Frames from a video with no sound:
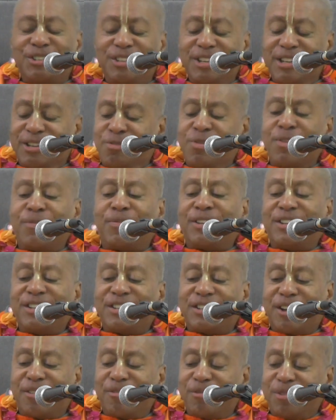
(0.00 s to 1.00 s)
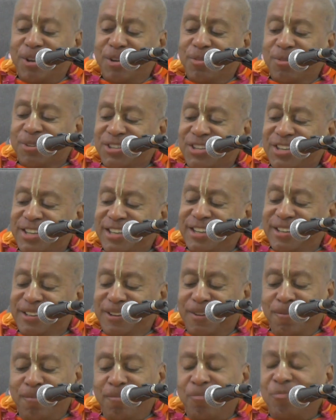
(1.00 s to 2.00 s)
equivalent of what's
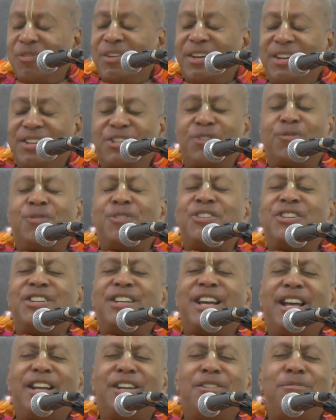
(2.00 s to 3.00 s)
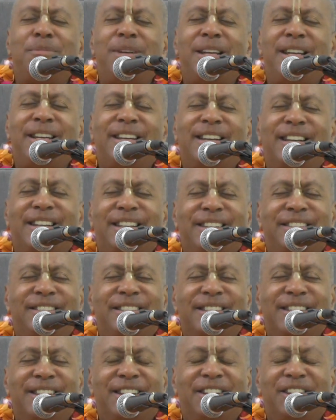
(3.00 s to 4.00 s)
the sophisticated media
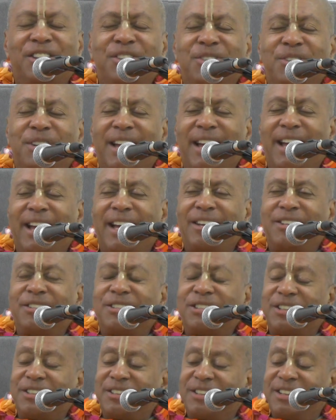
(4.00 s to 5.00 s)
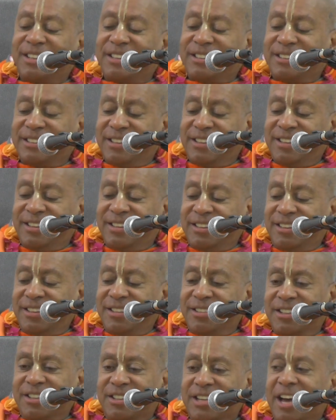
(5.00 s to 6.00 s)
in the UK? Is it the
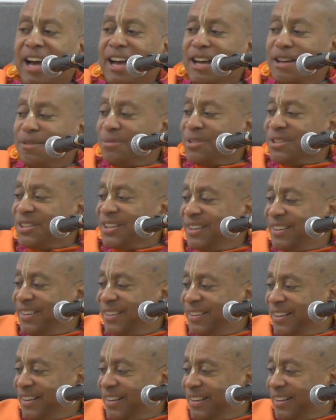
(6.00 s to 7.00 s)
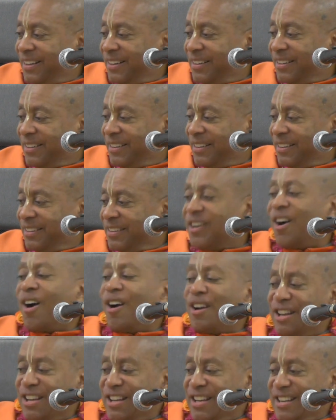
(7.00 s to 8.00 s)
Times?
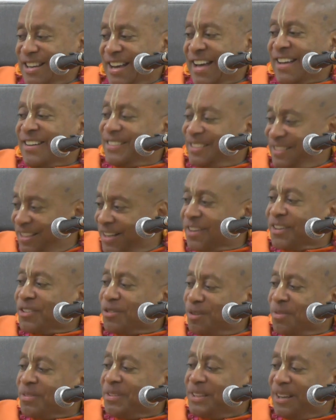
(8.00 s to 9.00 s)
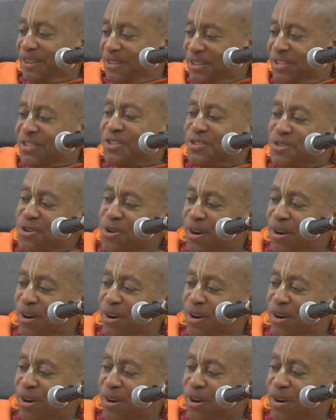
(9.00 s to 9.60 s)
Guardian. Yes. Yeah. You know, this is New